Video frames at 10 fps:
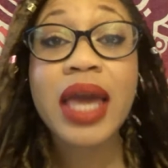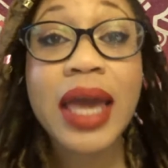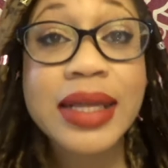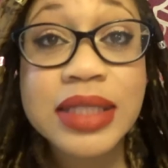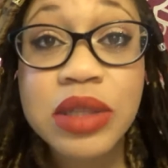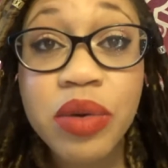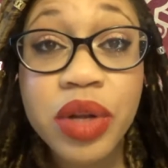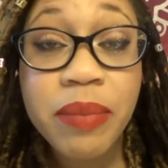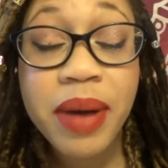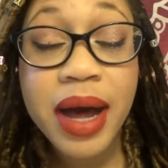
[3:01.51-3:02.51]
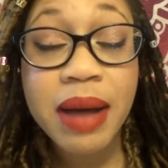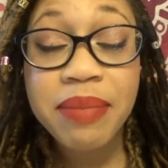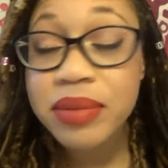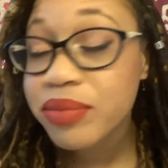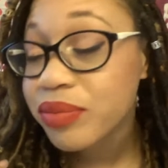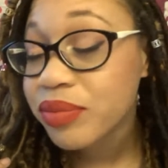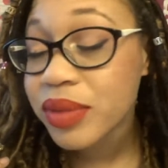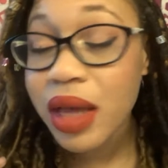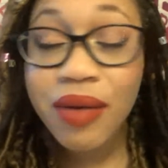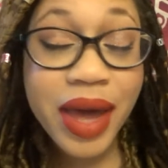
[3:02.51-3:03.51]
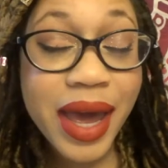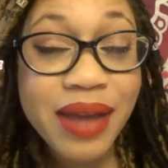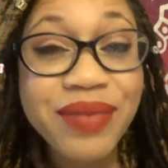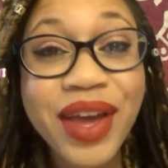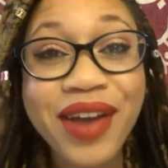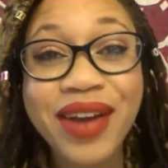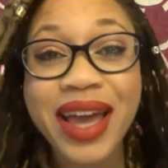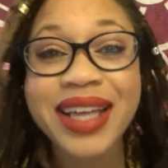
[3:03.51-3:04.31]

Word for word: It's still gonna pop. Okay, all right.